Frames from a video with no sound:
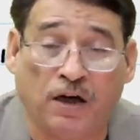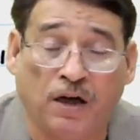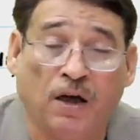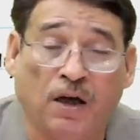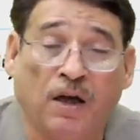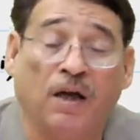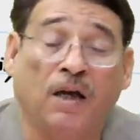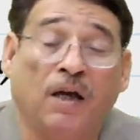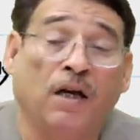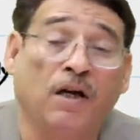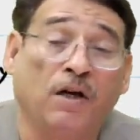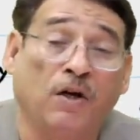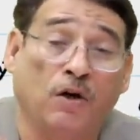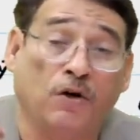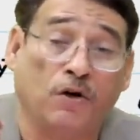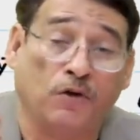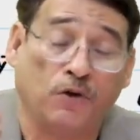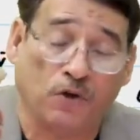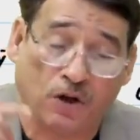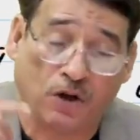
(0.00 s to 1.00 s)
in order
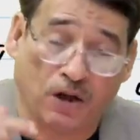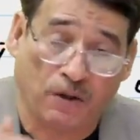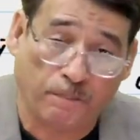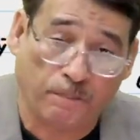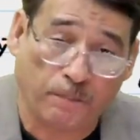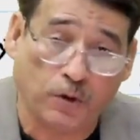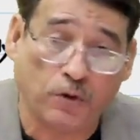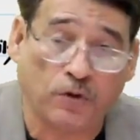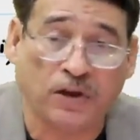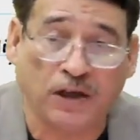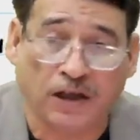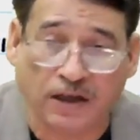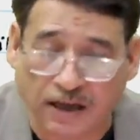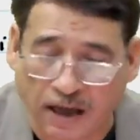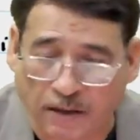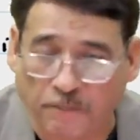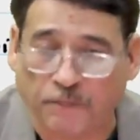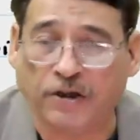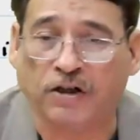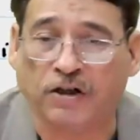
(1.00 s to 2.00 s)
to compute the
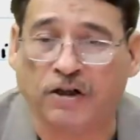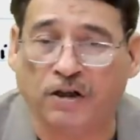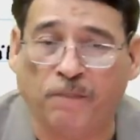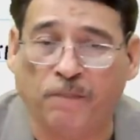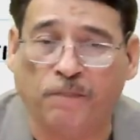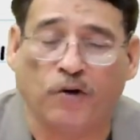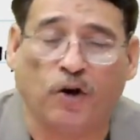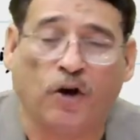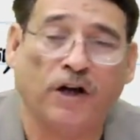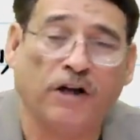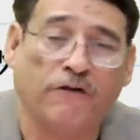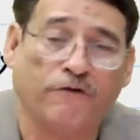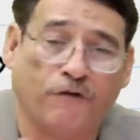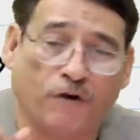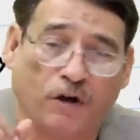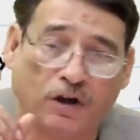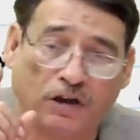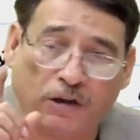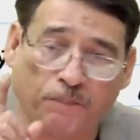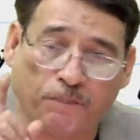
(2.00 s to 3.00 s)
capital employed
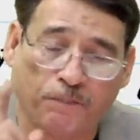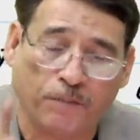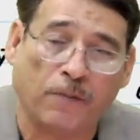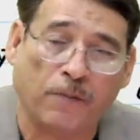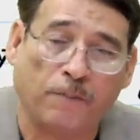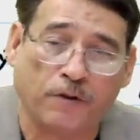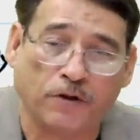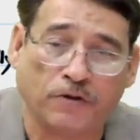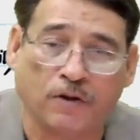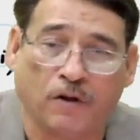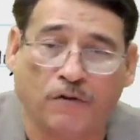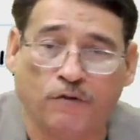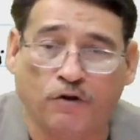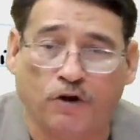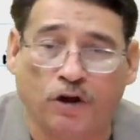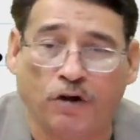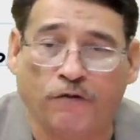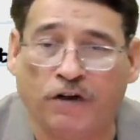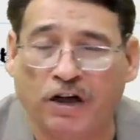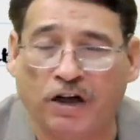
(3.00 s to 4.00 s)
for the purpose of
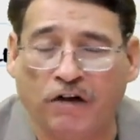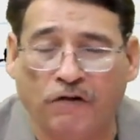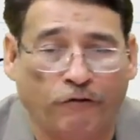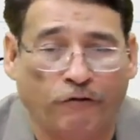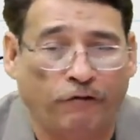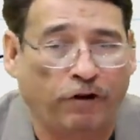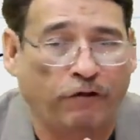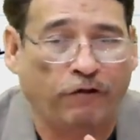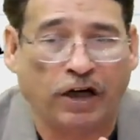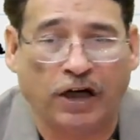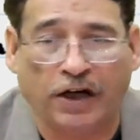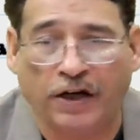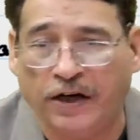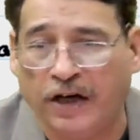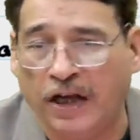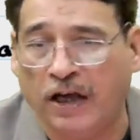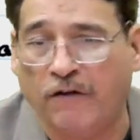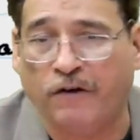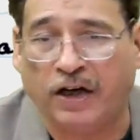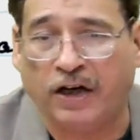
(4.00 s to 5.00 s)
goodwill, we will
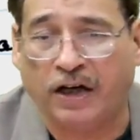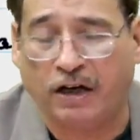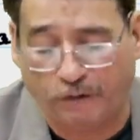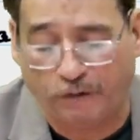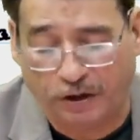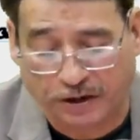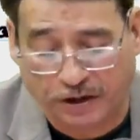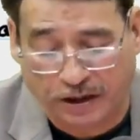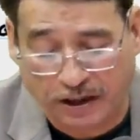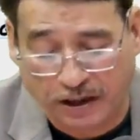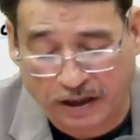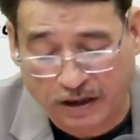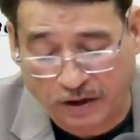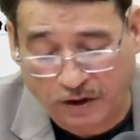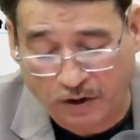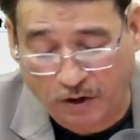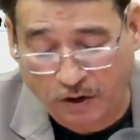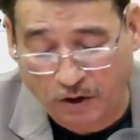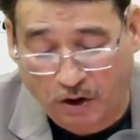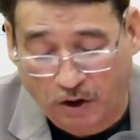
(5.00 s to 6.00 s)
never ever take
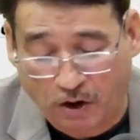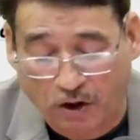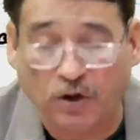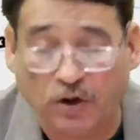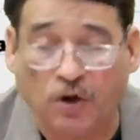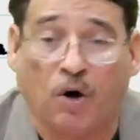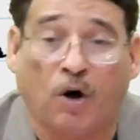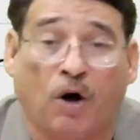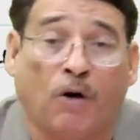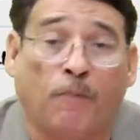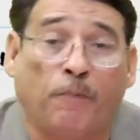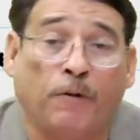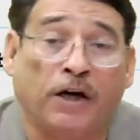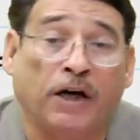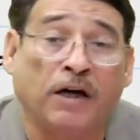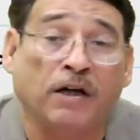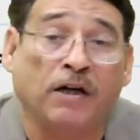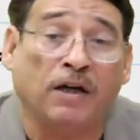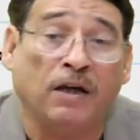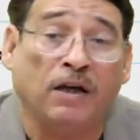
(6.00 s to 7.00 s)

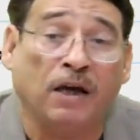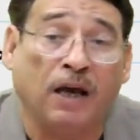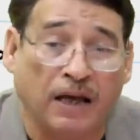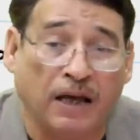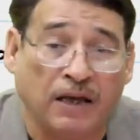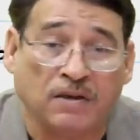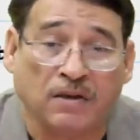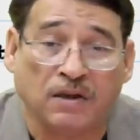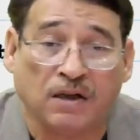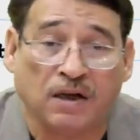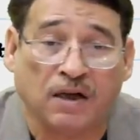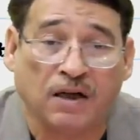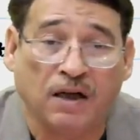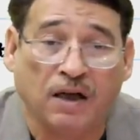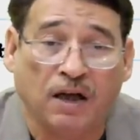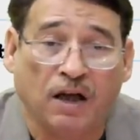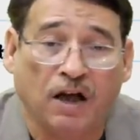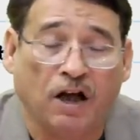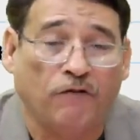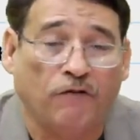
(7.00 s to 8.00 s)
non-operating asset.
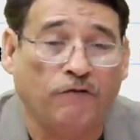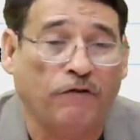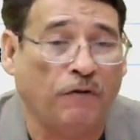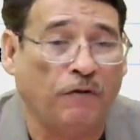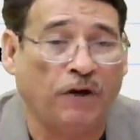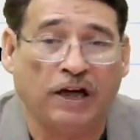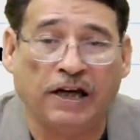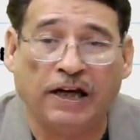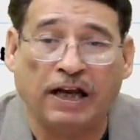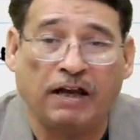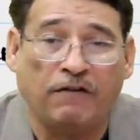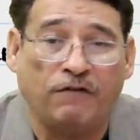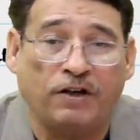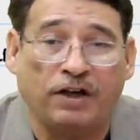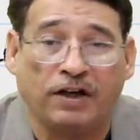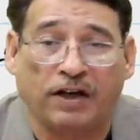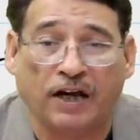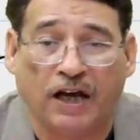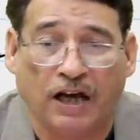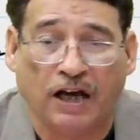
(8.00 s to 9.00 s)
We will
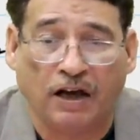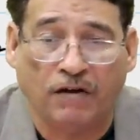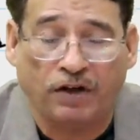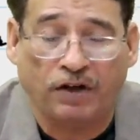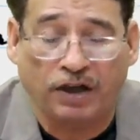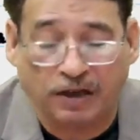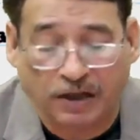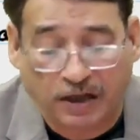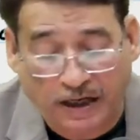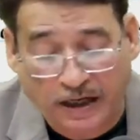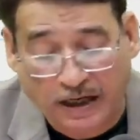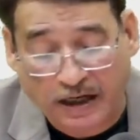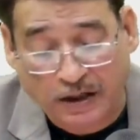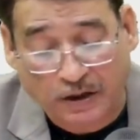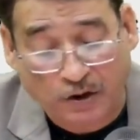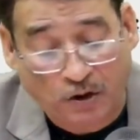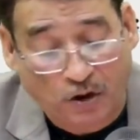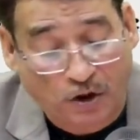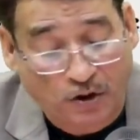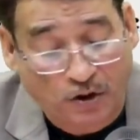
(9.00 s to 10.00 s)
never ever take
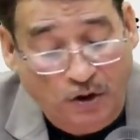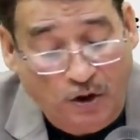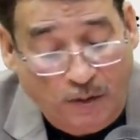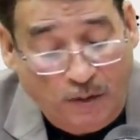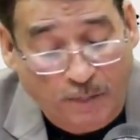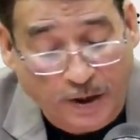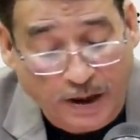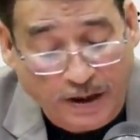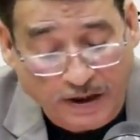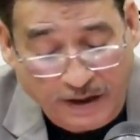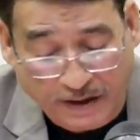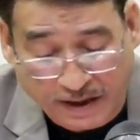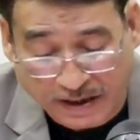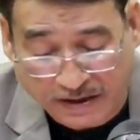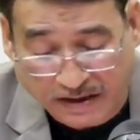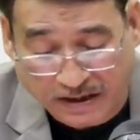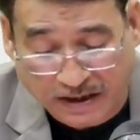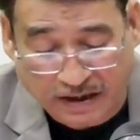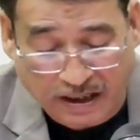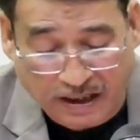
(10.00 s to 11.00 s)
non-operating
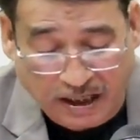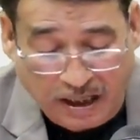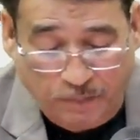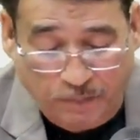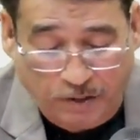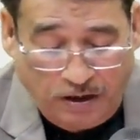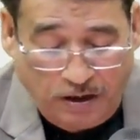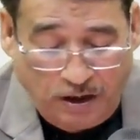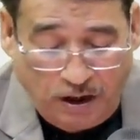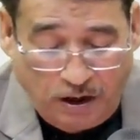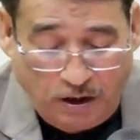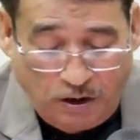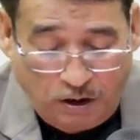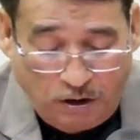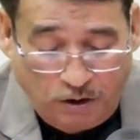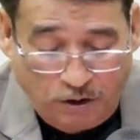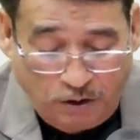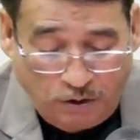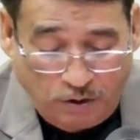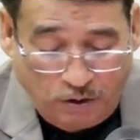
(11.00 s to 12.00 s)
asset. That means in
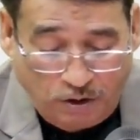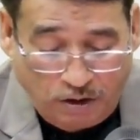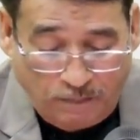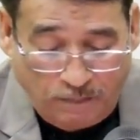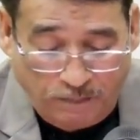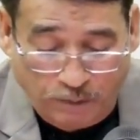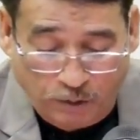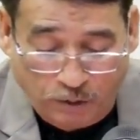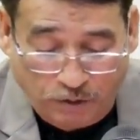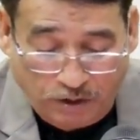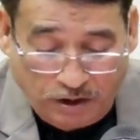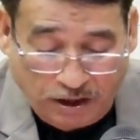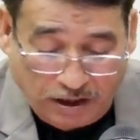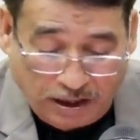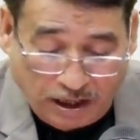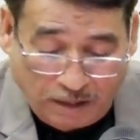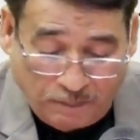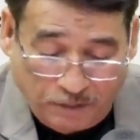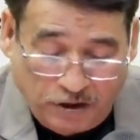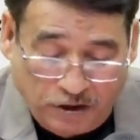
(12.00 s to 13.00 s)
order to compute the
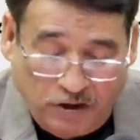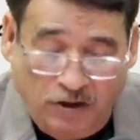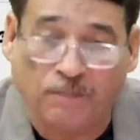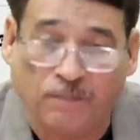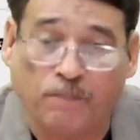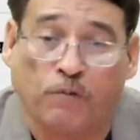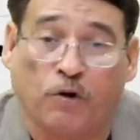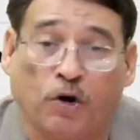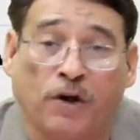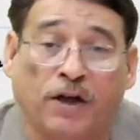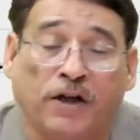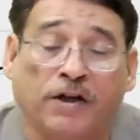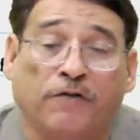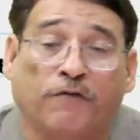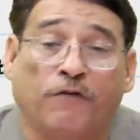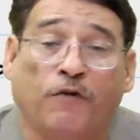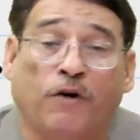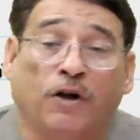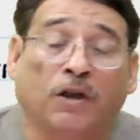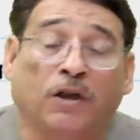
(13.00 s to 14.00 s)
capital employed
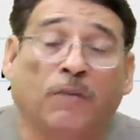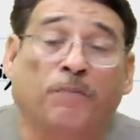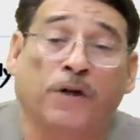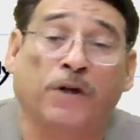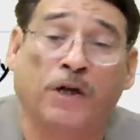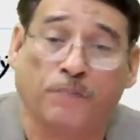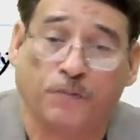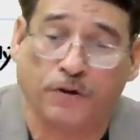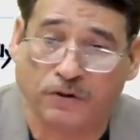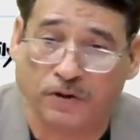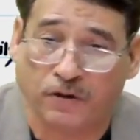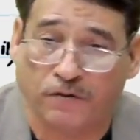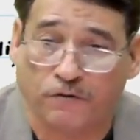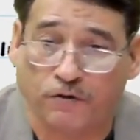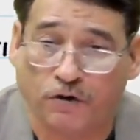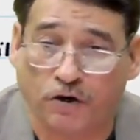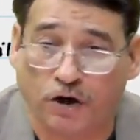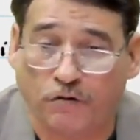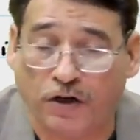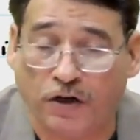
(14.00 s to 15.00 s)
for the purpose of
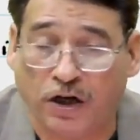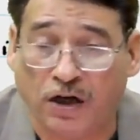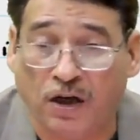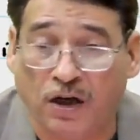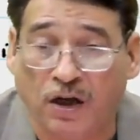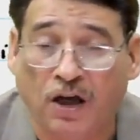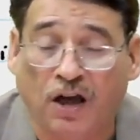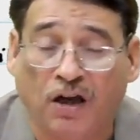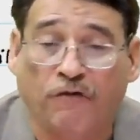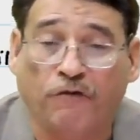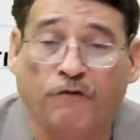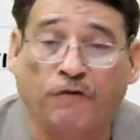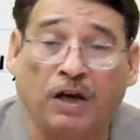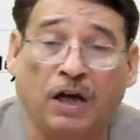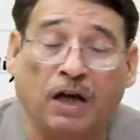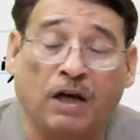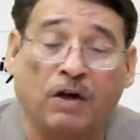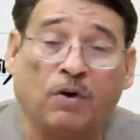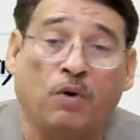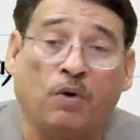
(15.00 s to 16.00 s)
goodwill, we
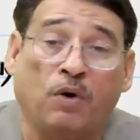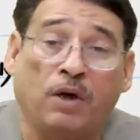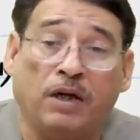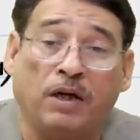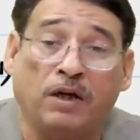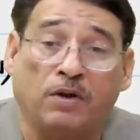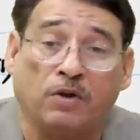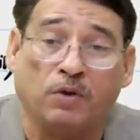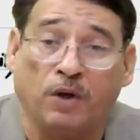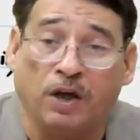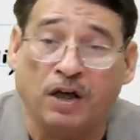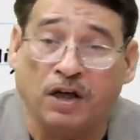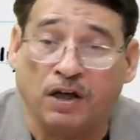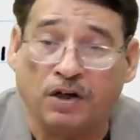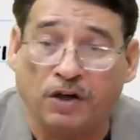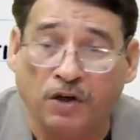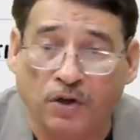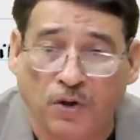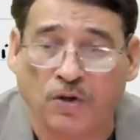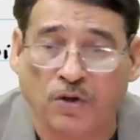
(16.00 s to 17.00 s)
are going to
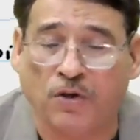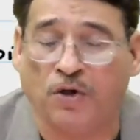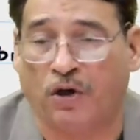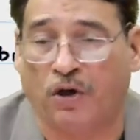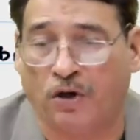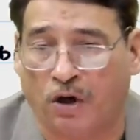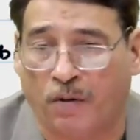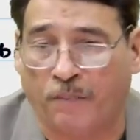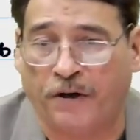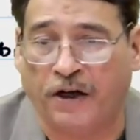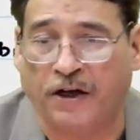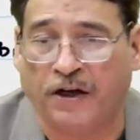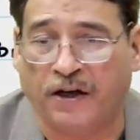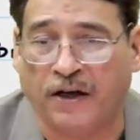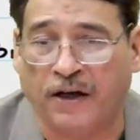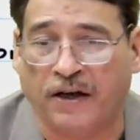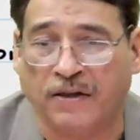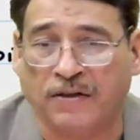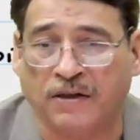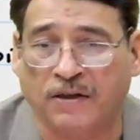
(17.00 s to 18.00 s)
ignore non-operating
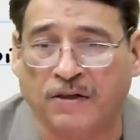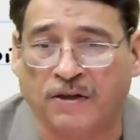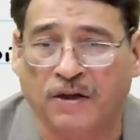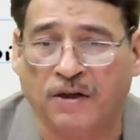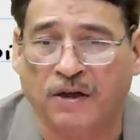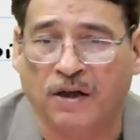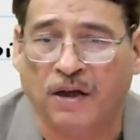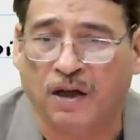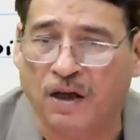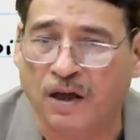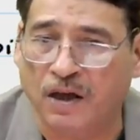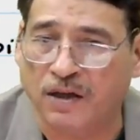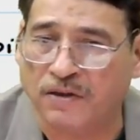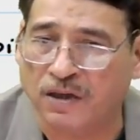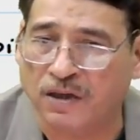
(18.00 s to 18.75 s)
asset. Is it